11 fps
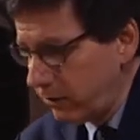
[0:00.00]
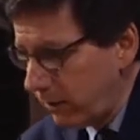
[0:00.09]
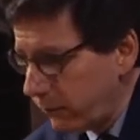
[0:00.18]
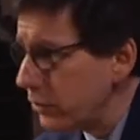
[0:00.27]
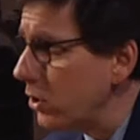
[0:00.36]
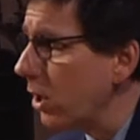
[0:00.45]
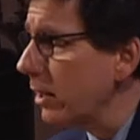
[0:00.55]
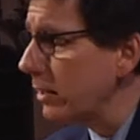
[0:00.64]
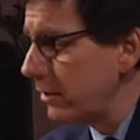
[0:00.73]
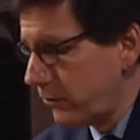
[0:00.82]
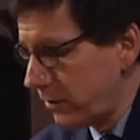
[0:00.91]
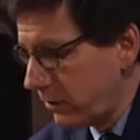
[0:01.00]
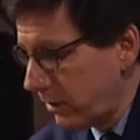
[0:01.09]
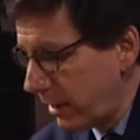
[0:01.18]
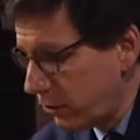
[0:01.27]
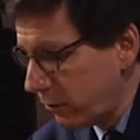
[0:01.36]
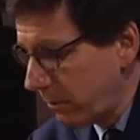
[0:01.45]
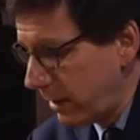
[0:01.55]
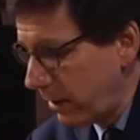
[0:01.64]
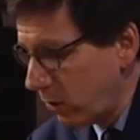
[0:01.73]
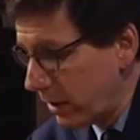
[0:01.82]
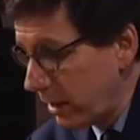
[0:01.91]
suffer darkness to touch
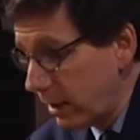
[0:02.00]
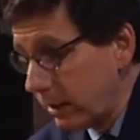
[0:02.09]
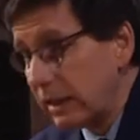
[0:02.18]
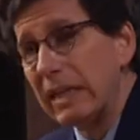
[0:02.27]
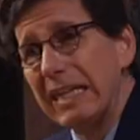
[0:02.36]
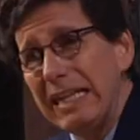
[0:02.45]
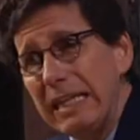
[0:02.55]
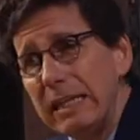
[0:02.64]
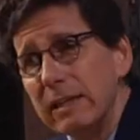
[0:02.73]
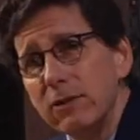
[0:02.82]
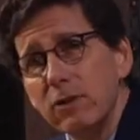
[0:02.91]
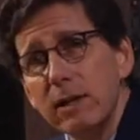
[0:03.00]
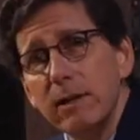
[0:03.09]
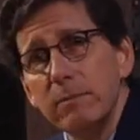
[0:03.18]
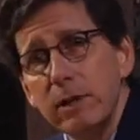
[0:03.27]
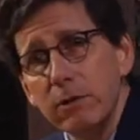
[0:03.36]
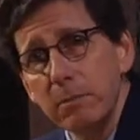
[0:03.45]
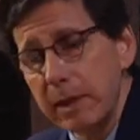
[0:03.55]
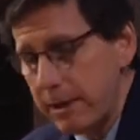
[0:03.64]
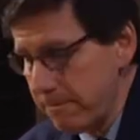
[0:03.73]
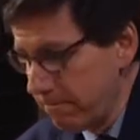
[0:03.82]
me or the unclean come near me.